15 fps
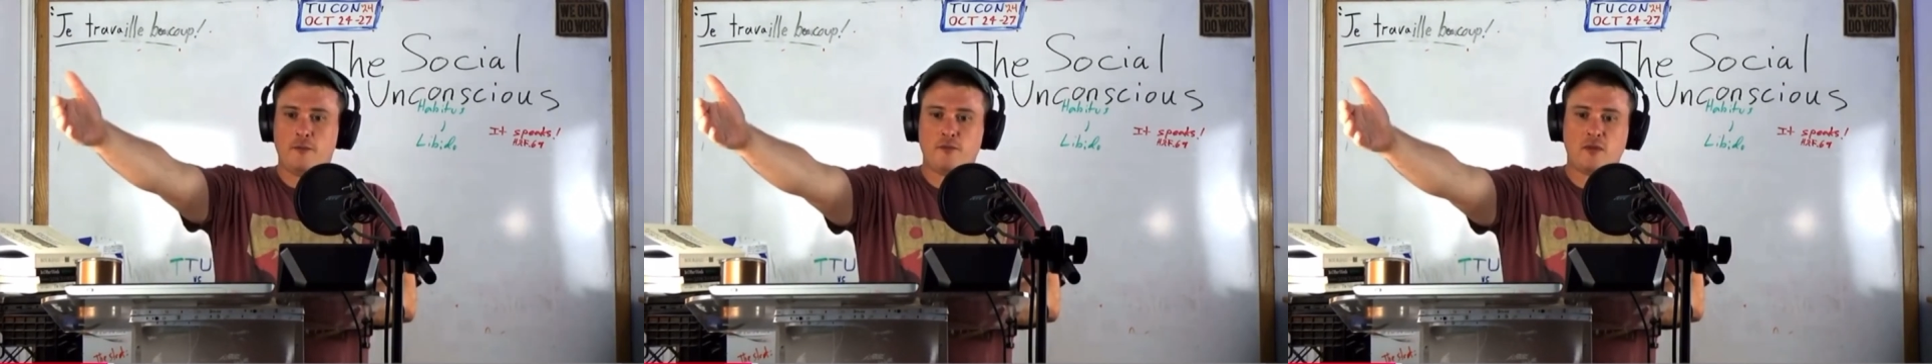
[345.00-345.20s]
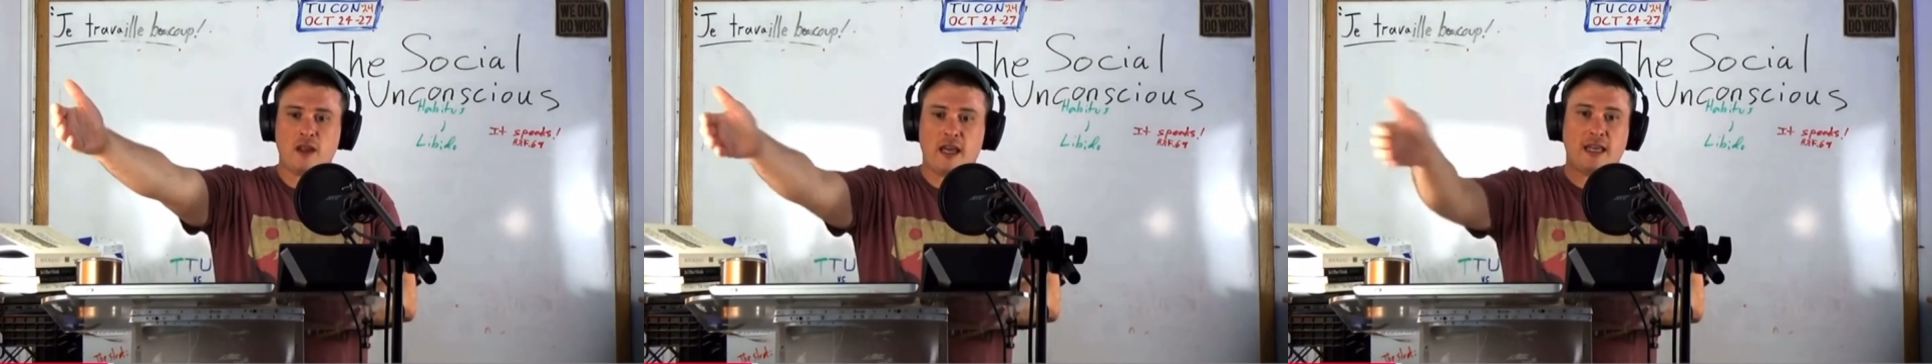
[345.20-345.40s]

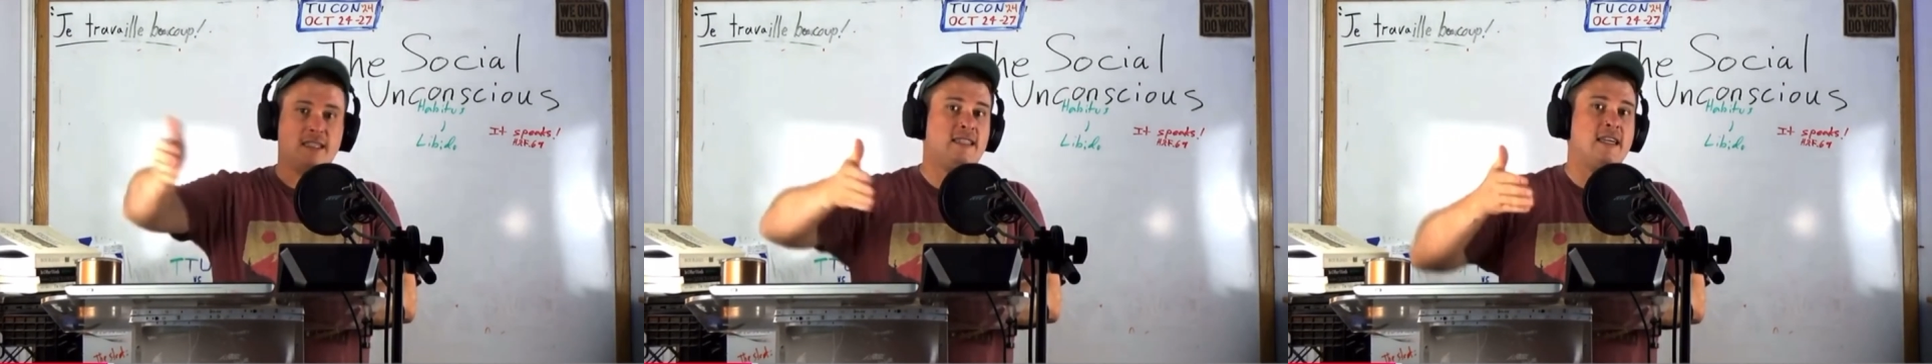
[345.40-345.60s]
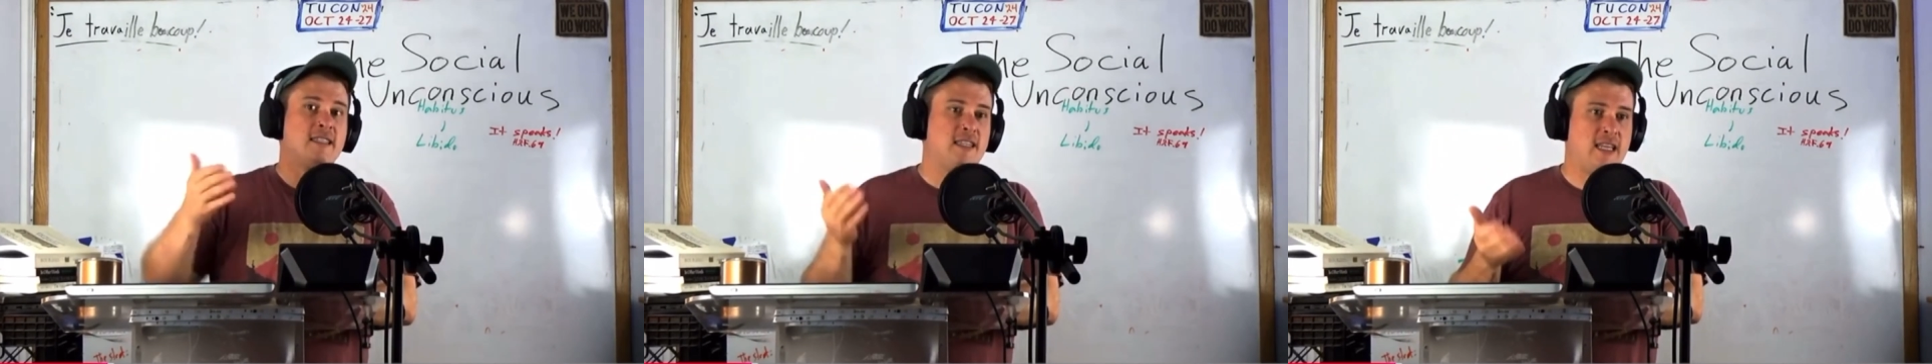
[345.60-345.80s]

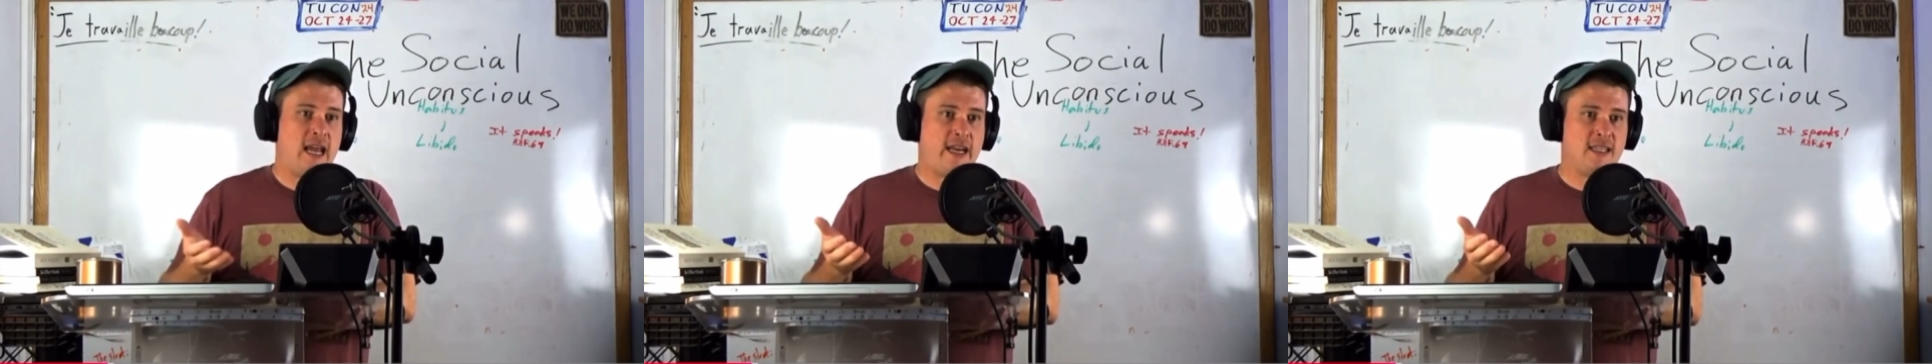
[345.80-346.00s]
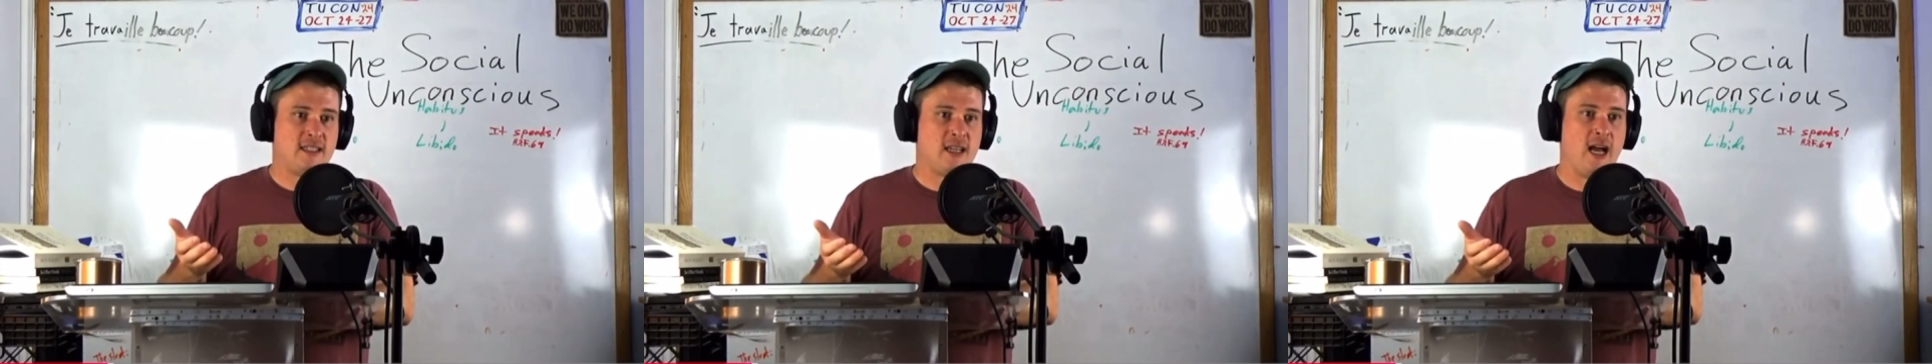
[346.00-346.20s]
existed at
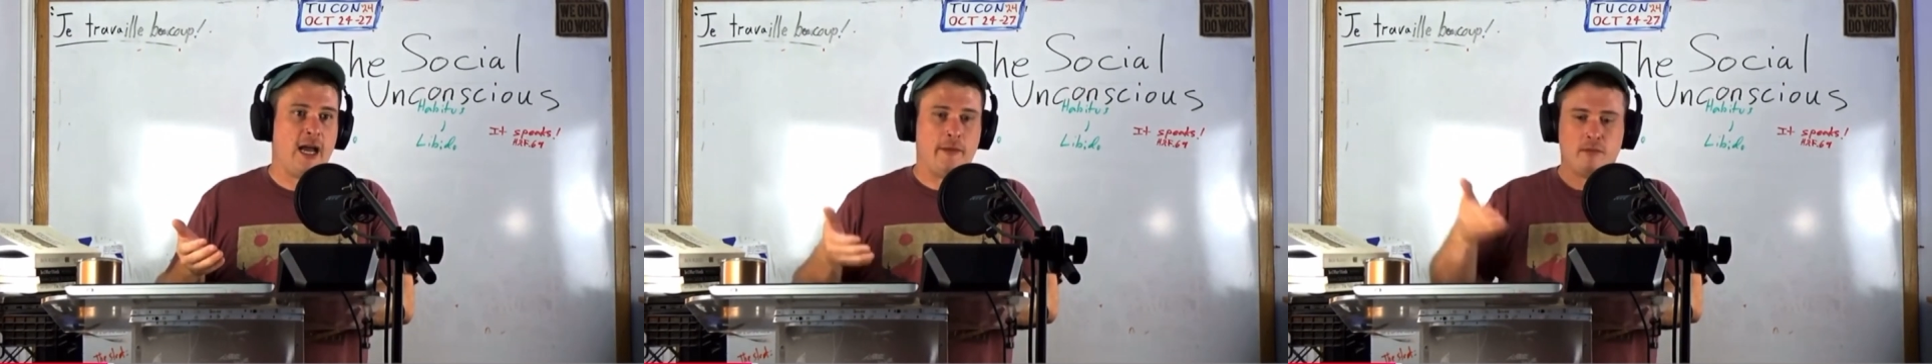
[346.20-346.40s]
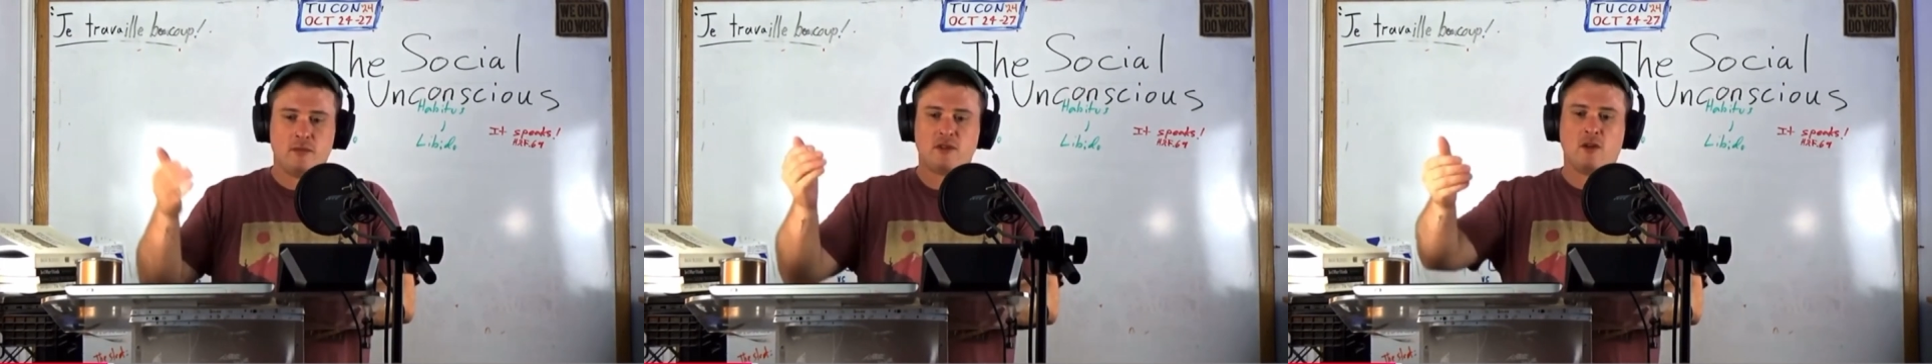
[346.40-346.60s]
his
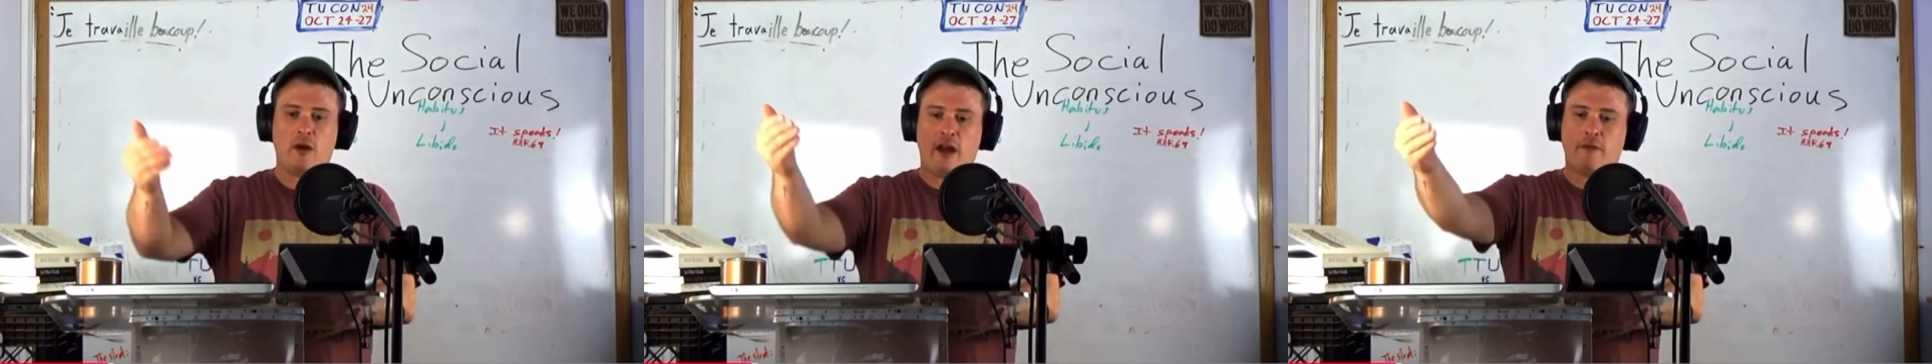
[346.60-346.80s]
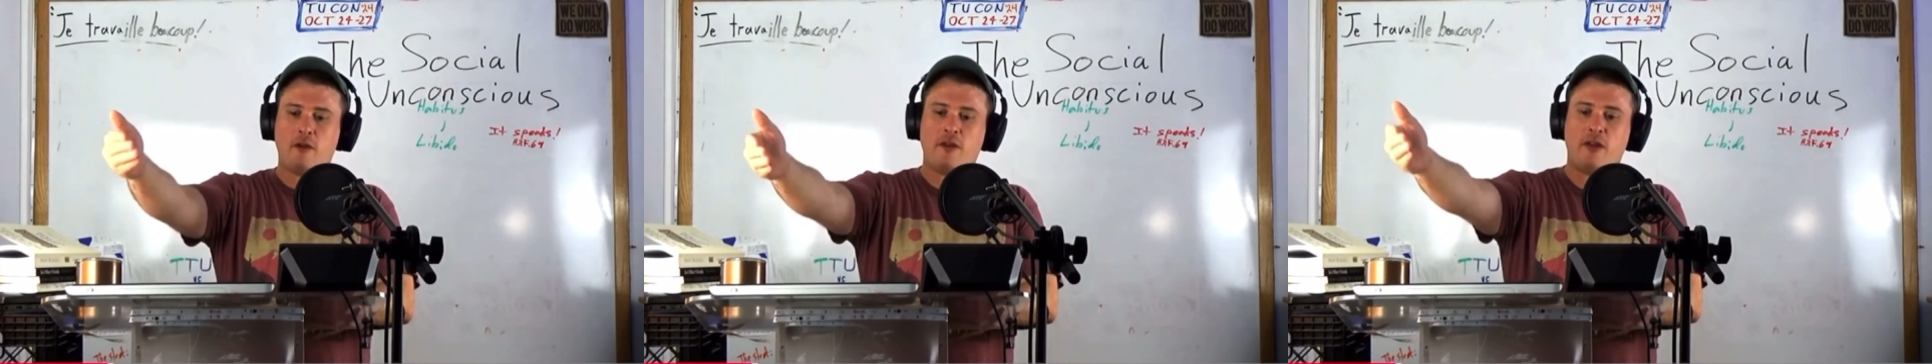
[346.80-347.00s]
time. So
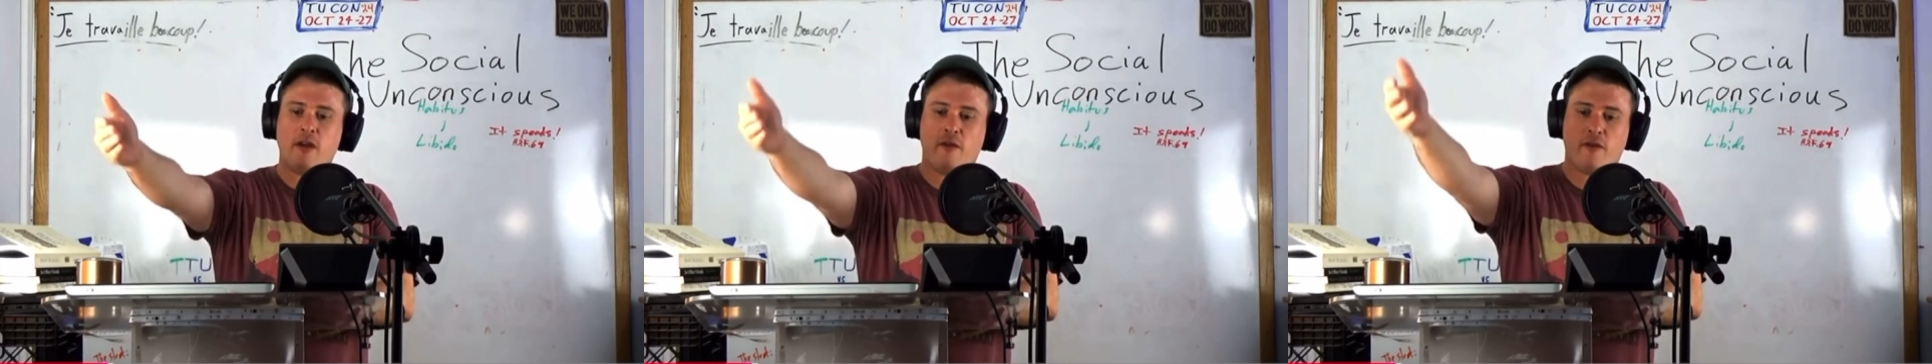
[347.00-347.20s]
everything